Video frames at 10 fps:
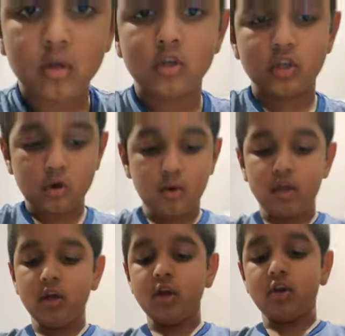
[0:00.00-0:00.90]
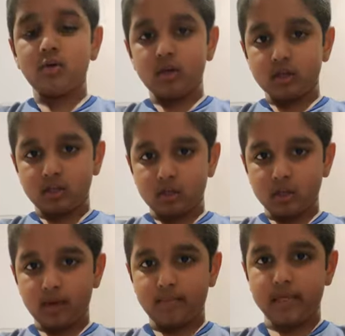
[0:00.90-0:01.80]
So what you do is you
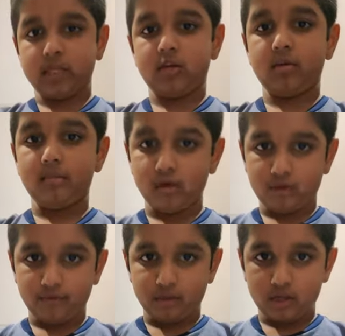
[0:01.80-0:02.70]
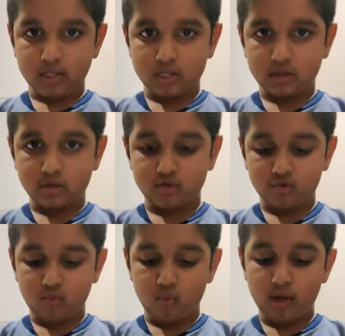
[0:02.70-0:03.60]
take basically both of these and then
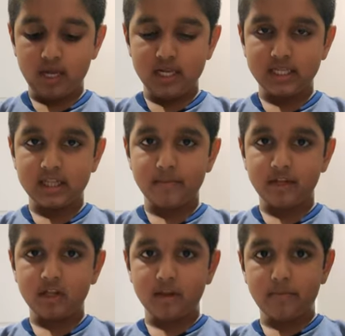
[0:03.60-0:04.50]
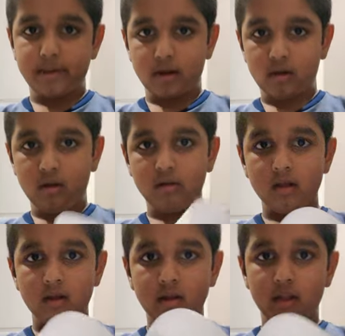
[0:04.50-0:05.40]
squeeze them into the middle,
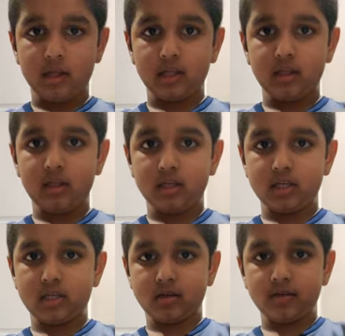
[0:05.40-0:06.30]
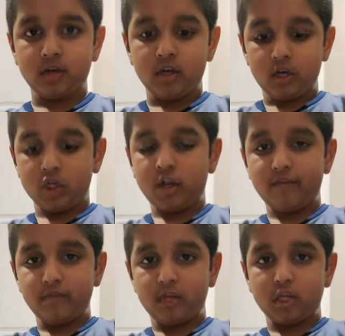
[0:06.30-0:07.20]
like this. You
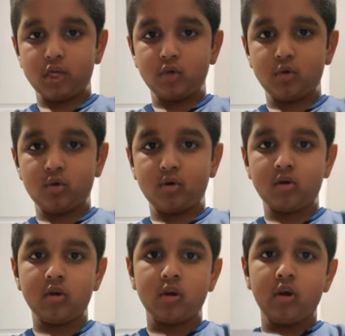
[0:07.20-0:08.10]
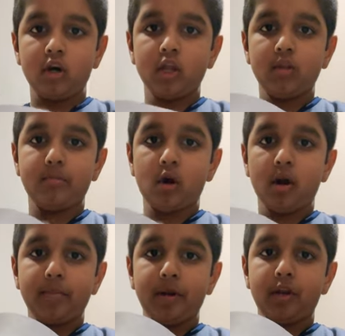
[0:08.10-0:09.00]
should have these two on the
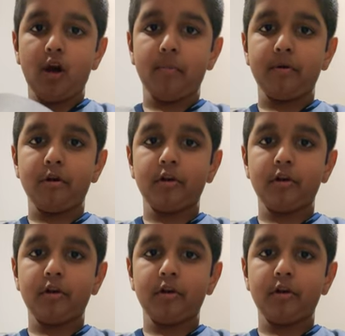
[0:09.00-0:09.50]
bottom and top.